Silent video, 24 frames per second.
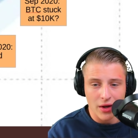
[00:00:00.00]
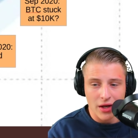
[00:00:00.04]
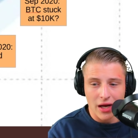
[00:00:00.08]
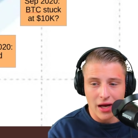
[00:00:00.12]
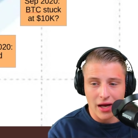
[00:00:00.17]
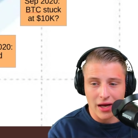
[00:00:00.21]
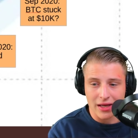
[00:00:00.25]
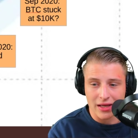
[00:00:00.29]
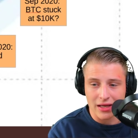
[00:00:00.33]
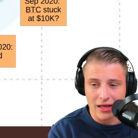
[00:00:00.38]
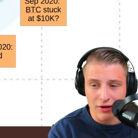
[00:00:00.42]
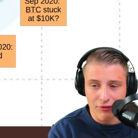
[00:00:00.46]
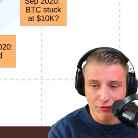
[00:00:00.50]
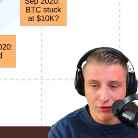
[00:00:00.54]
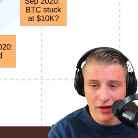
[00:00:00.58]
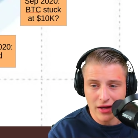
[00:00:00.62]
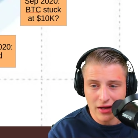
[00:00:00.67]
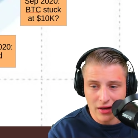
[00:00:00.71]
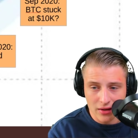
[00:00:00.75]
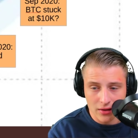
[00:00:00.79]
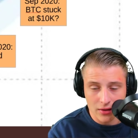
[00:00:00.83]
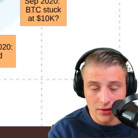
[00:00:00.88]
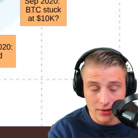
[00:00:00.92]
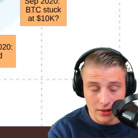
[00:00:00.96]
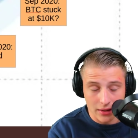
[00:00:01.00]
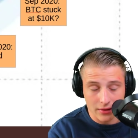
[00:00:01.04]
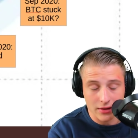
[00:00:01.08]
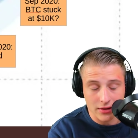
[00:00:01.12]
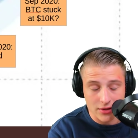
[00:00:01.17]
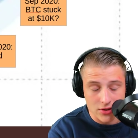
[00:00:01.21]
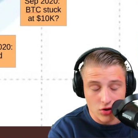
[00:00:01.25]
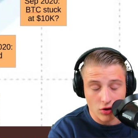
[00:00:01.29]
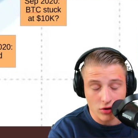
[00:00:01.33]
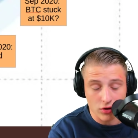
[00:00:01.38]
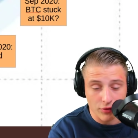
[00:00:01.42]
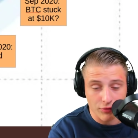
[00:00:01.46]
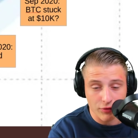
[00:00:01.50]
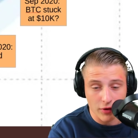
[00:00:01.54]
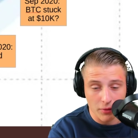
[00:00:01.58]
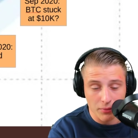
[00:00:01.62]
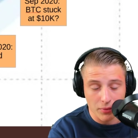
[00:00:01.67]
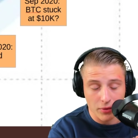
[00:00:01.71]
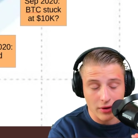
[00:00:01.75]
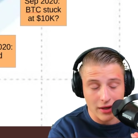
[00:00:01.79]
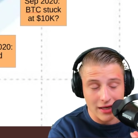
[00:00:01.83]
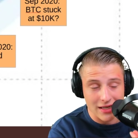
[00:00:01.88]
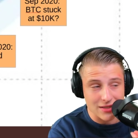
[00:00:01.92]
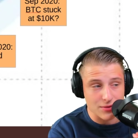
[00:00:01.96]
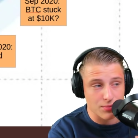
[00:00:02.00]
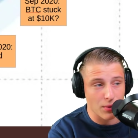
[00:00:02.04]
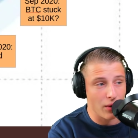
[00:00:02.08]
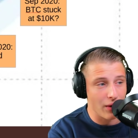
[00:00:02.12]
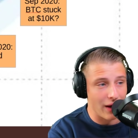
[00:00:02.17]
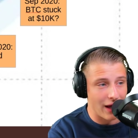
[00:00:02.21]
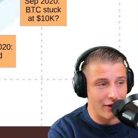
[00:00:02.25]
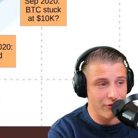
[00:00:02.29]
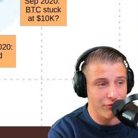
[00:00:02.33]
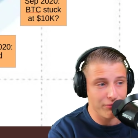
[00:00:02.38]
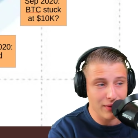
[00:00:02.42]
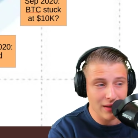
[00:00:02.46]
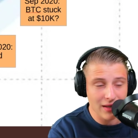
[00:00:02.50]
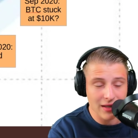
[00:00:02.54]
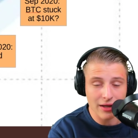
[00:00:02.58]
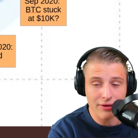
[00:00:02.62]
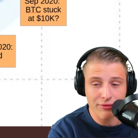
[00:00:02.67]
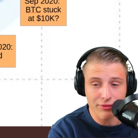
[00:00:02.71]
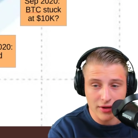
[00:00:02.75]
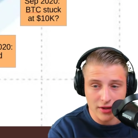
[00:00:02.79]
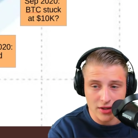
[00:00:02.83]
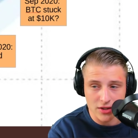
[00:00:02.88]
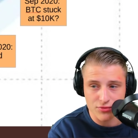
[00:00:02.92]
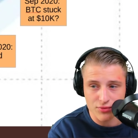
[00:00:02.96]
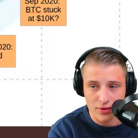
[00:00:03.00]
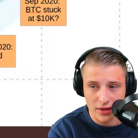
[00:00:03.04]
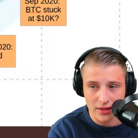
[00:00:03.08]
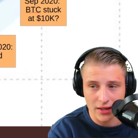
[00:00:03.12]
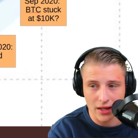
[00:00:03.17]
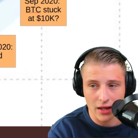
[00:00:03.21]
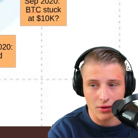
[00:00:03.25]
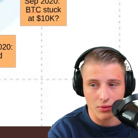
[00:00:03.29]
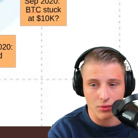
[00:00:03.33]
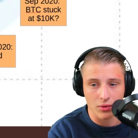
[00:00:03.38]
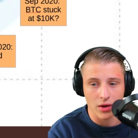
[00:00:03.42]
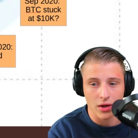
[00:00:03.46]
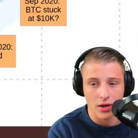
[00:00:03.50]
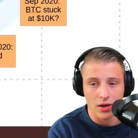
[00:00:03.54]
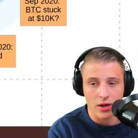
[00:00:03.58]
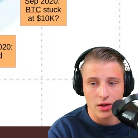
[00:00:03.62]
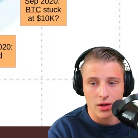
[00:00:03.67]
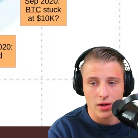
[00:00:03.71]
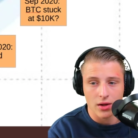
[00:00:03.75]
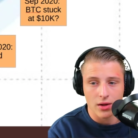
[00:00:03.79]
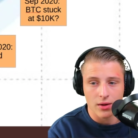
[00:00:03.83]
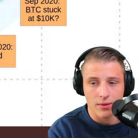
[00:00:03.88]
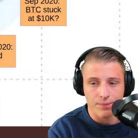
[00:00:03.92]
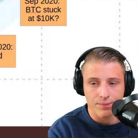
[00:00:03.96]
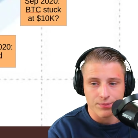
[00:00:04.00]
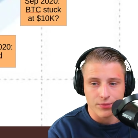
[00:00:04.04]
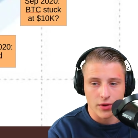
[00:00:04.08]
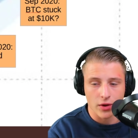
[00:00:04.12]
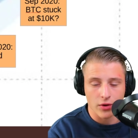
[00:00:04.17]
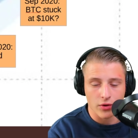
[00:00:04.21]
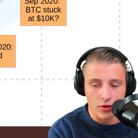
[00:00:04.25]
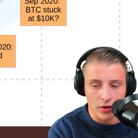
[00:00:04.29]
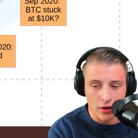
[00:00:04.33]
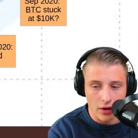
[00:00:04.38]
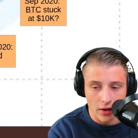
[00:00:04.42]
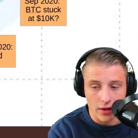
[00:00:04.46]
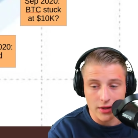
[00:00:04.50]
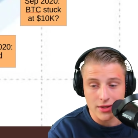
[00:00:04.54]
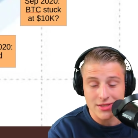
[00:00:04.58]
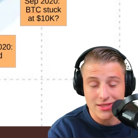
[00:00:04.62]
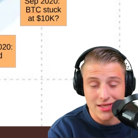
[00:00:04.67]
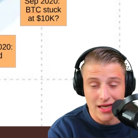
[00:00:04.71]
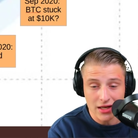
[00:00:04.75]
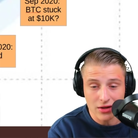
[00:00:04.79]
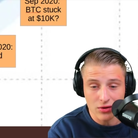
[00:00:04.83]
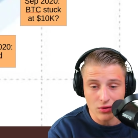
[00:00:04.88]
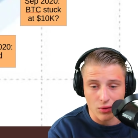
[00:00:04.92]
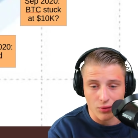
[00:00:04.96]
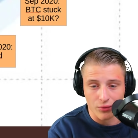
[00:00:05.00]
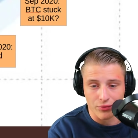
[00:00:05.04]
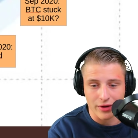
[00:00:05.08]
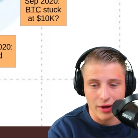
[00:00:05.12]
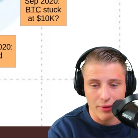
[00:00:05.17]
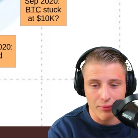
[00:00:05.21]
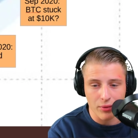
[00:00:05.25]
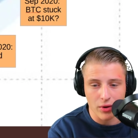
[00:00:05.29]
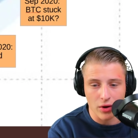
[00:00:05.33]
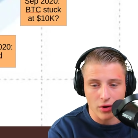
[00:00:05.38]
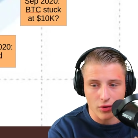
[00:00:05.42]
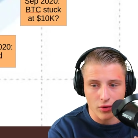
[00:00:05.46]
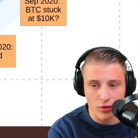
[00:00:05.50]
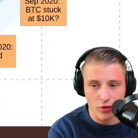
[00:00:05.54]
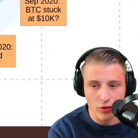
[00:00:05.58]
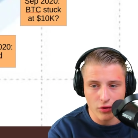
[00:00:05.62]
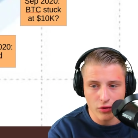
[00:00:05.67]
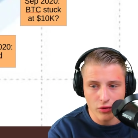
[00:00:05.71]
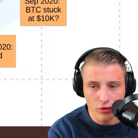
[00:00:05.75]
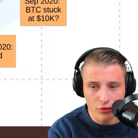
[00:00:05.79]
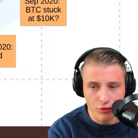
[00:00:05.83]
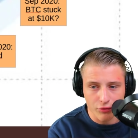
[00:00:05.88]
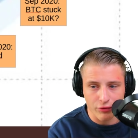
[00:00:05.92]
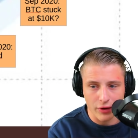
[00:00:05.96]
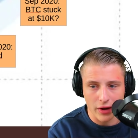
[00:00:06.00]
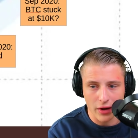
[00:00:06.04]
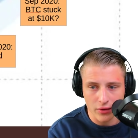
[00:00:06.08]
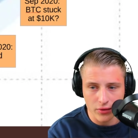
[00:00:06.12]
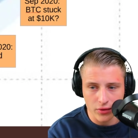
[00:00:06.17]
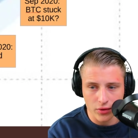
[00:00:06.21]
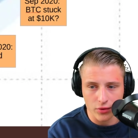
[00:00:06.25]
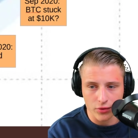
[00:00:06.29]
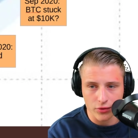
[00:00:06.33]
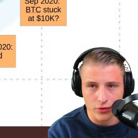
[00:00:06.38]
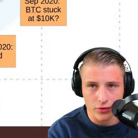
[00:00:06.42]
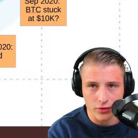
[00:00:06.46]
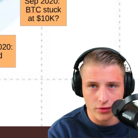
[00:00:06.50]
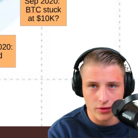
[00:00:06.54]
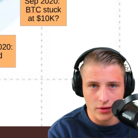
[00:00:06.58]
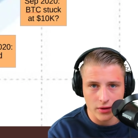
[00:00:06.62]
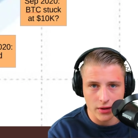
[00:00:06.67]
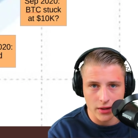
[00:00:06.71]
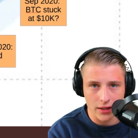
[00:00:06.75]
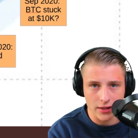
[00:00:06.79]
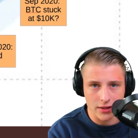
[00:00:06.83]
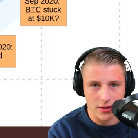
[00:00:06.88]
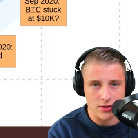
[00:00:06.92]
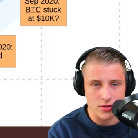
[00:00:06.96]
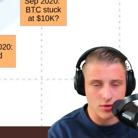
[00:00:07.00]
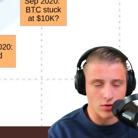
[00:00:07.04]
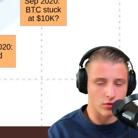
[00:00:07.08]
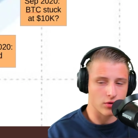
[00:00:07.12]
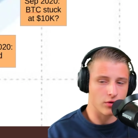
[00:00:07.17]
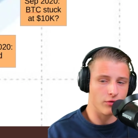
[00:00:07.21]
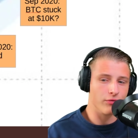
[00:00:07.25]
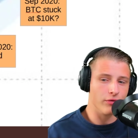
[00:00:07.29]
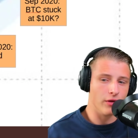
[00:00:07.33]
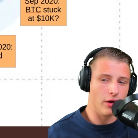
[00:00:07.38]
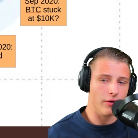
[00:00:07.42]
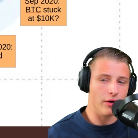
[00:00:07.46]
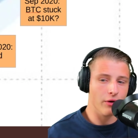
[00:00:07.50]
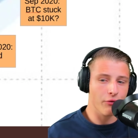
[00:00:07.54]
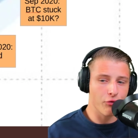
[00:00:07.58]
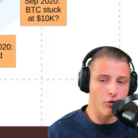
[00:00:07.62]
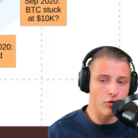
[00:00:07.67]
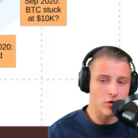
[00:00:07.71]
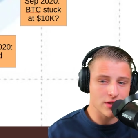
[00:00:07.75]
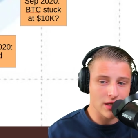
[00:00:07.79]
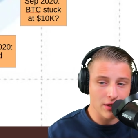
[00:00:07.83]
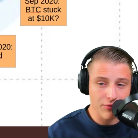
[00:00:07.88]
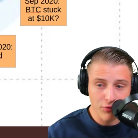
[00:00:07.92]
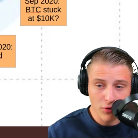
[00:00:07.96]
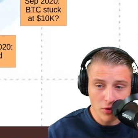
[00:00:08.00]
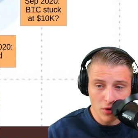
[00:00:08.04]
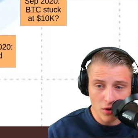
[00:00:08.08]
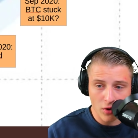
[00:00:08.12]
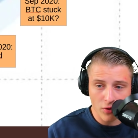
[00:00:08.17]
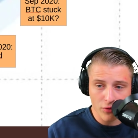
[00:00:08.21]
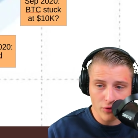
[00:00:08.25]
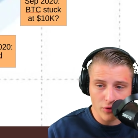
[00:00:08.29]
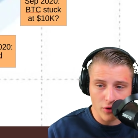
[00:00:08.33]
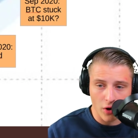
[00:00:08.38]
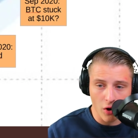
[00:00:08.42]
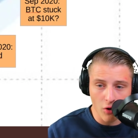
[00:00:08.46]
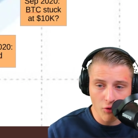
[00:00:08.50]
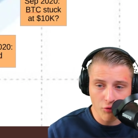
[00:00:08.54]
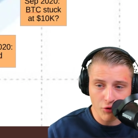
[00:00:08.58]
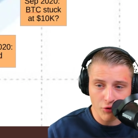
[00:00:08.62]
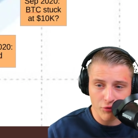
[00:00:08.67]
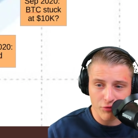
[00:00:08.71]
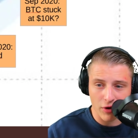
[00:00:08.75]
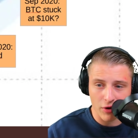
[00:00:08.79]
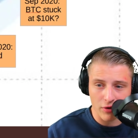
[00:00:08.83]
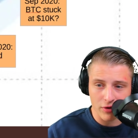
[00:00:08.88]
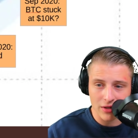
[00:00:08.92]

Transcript: uh, giving the stock to flow model as well have been giving us right now an, a signal that we are undervalued in the stock to flow. Of course, if you're under overvalued